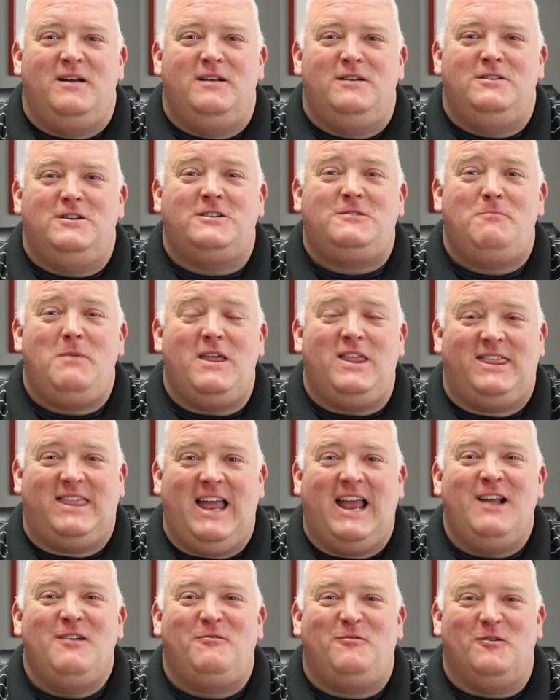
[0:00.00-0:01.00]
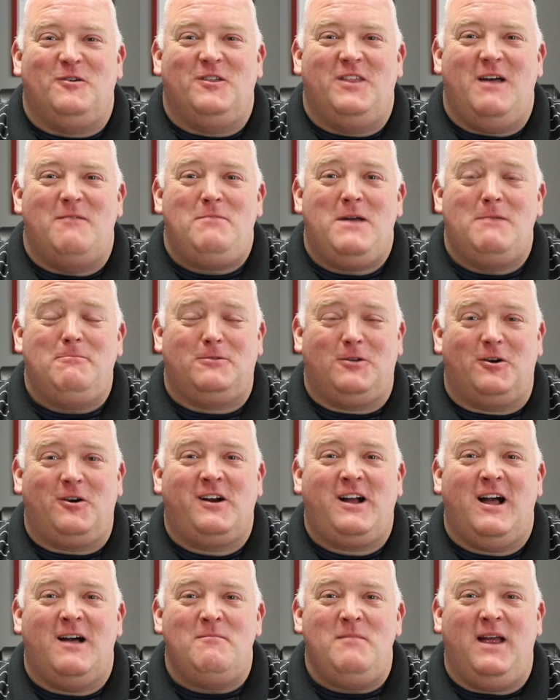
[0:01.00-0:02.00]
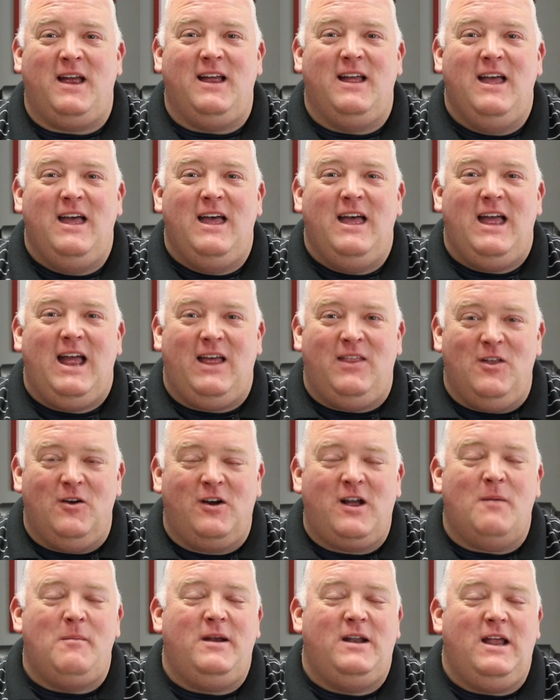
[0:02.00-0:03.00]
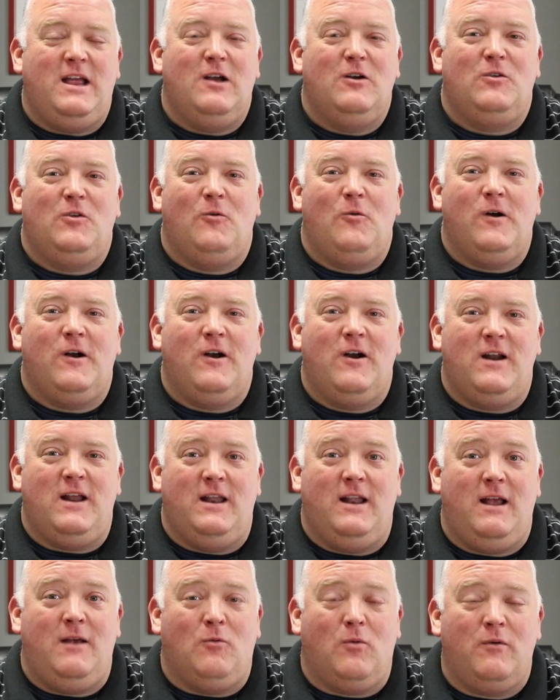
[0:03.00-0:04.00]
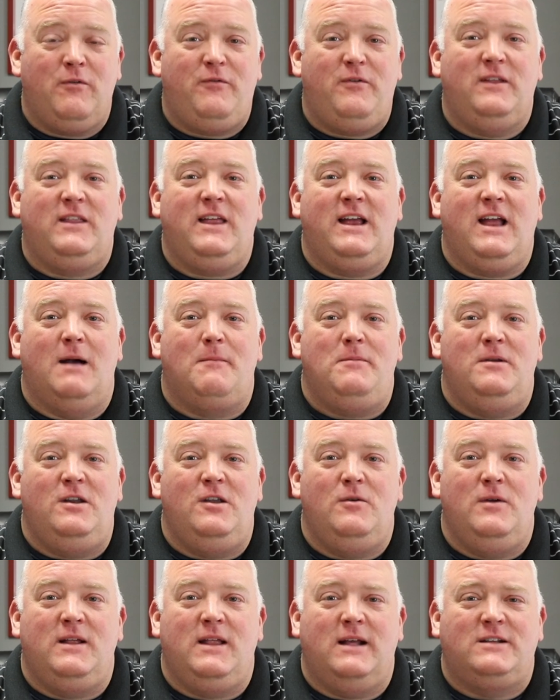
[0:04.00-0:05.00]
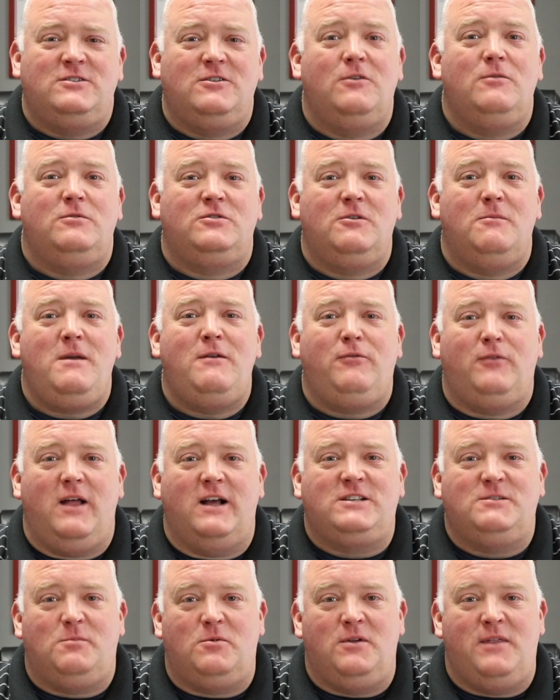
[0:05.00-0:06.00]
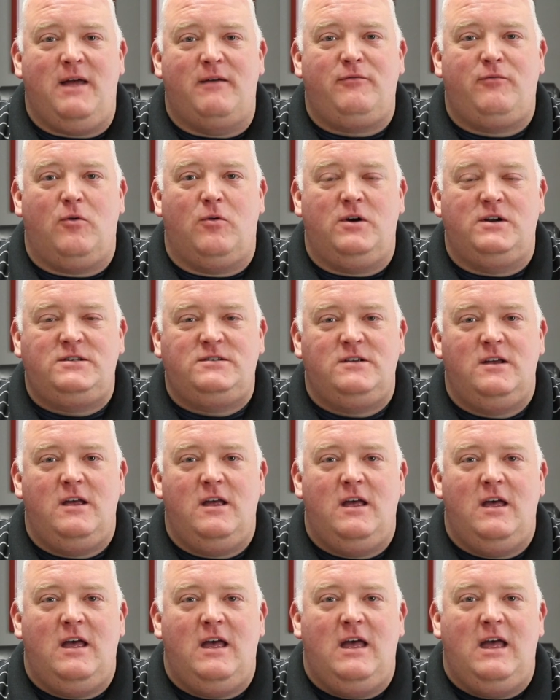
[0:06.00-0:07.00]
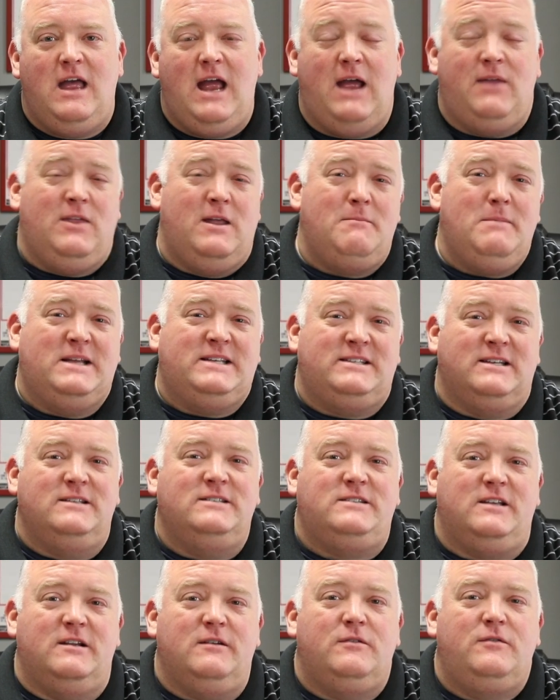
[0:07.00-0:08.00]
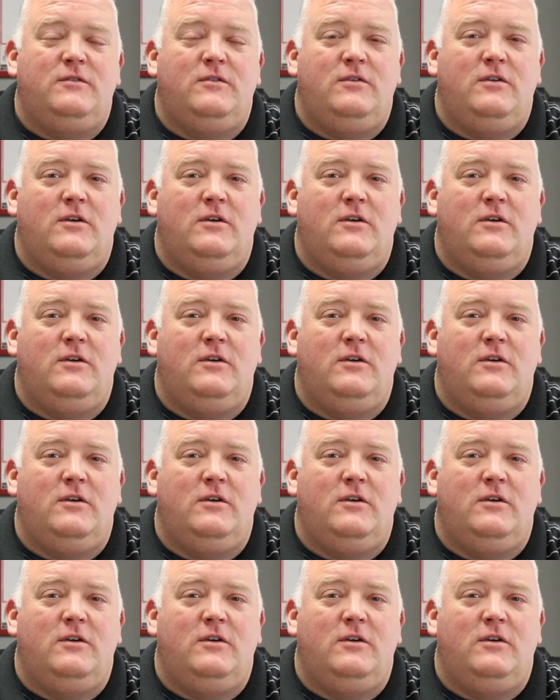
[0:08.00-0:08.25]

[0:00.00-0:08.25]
Just be thankful that people are coming and they're coming to hear the word, and we're filling up and doing that. So be flexible in that for us. And then be sensitive.